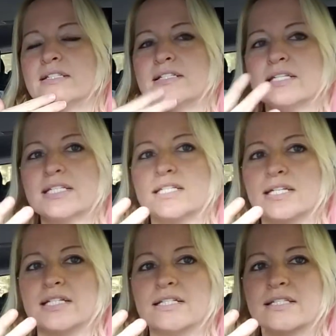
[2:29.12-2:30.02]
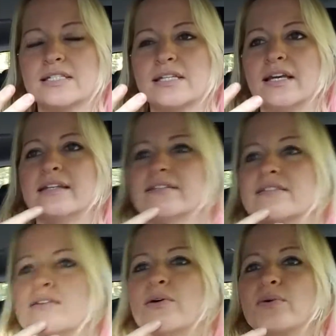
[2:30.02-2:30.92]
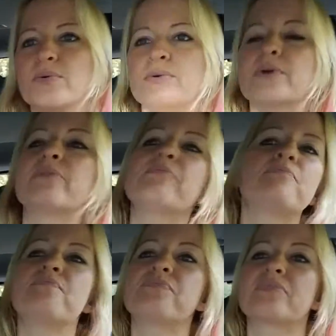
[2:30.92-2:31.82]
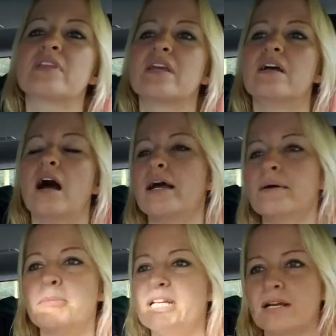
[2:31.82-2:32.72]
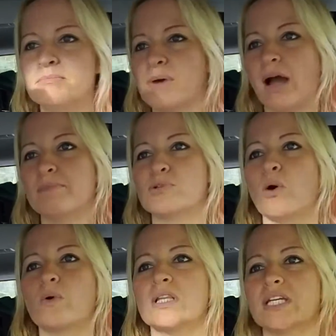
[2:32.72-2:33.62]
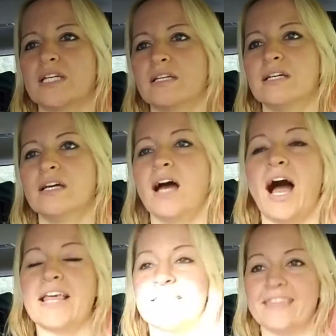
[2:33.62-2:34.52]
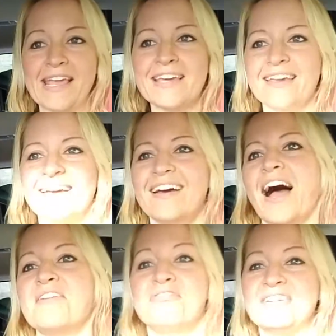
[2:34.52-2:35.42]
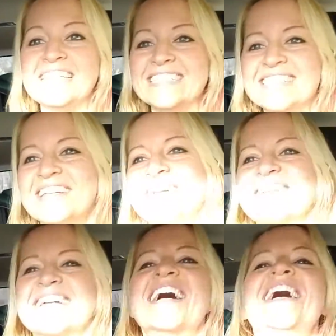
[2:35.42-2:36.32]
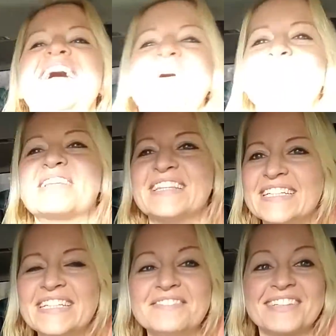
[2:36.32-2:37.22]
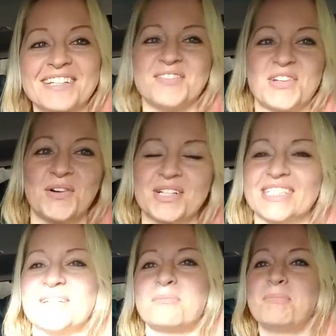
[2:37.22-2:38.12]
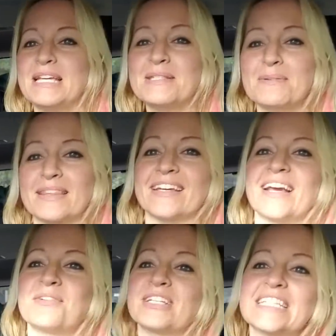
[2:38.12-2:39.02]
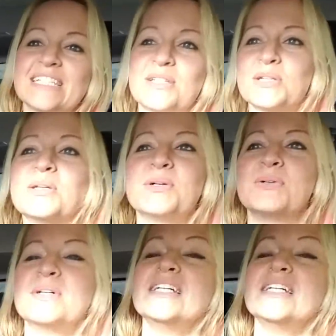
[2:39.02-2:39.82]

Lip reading: distance, and it's so, I mean, I'm totally, I feel like I believe that I'm totally at peace with it. I really do.